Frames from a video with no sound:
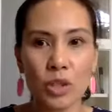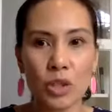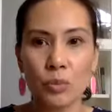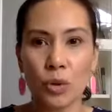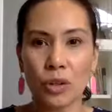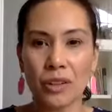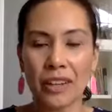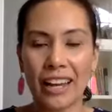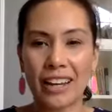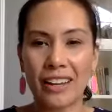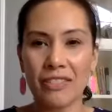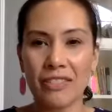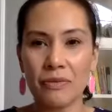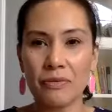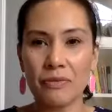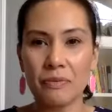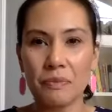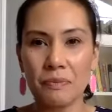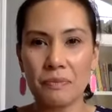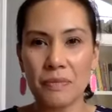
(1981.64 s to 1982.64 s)
more like,
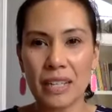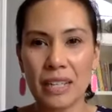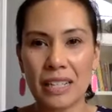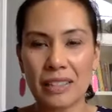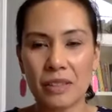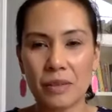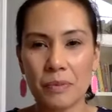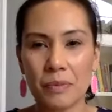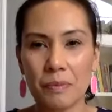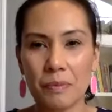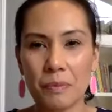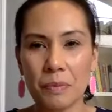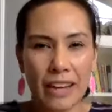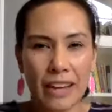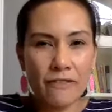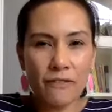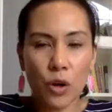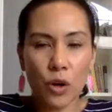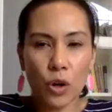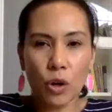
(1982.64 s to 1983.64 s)
it's
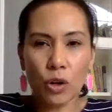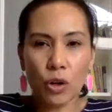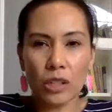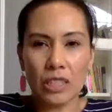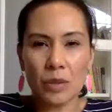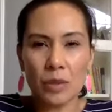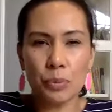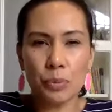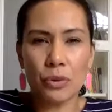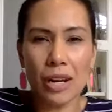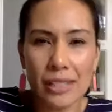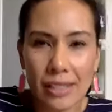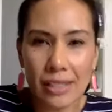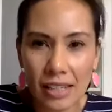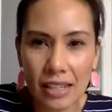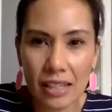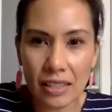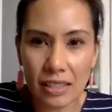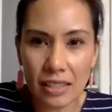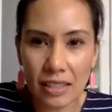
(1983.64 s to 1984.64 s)
playful, it's
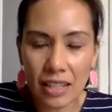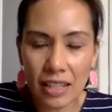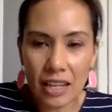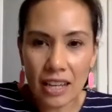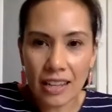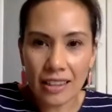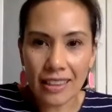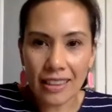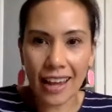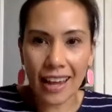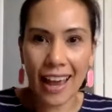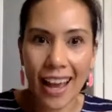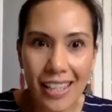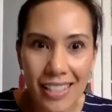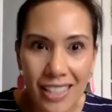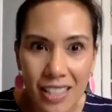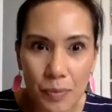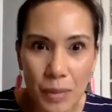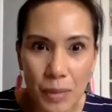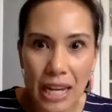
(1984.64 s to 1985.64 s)
present. They
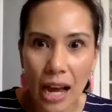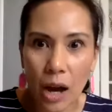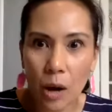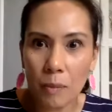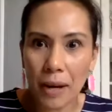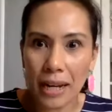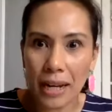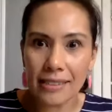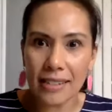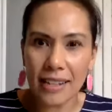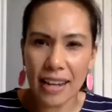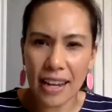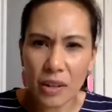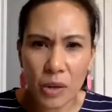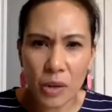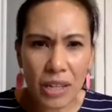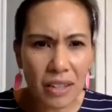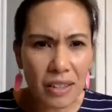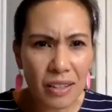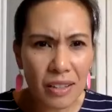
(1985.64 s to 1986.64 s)
ask me how my day
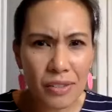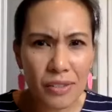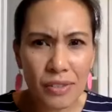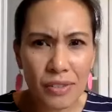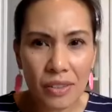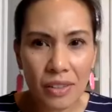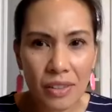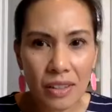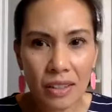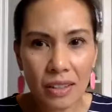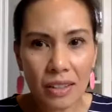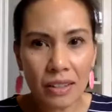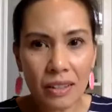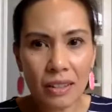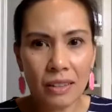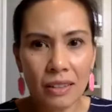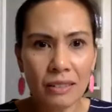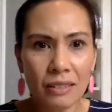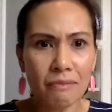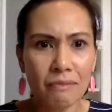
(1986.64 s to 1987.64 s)
is.
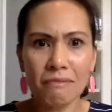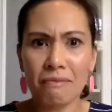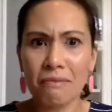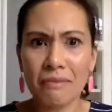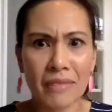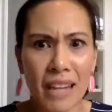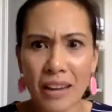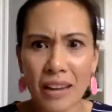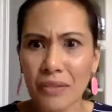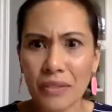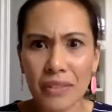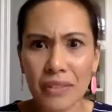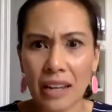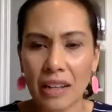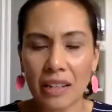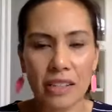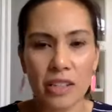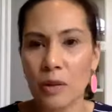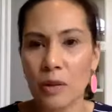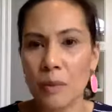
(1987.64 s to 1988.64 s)

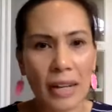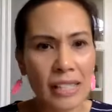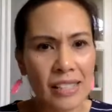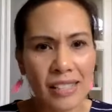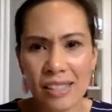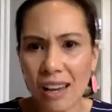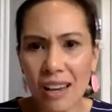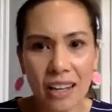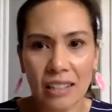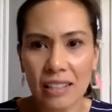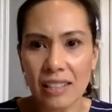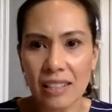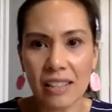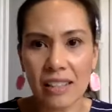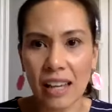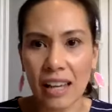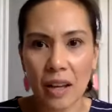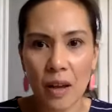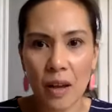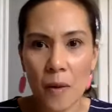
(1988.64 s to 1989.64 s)
My son, he's
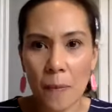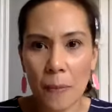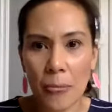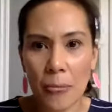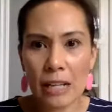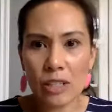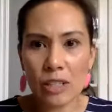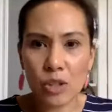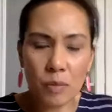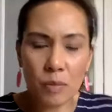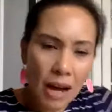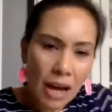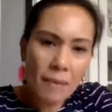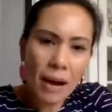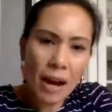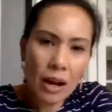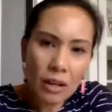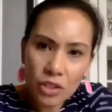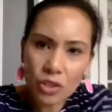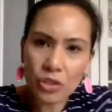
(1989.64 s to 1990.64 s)
like, so Mom,
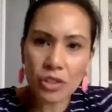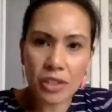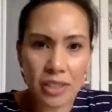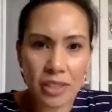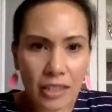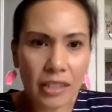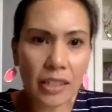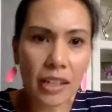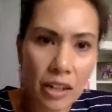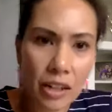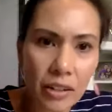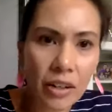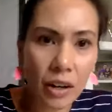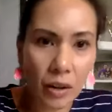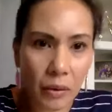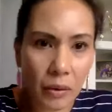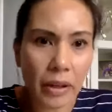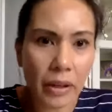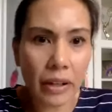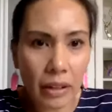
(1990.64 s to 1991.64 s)
how's your skincare
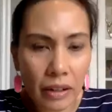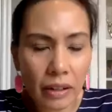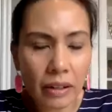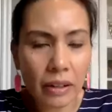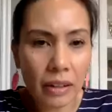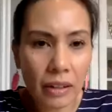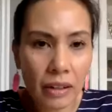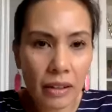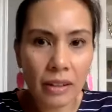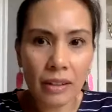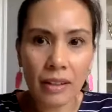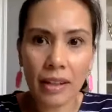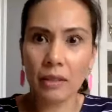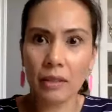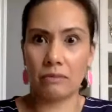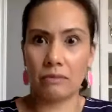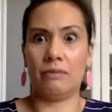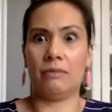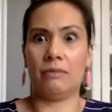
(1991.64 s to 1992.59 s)
going? Like,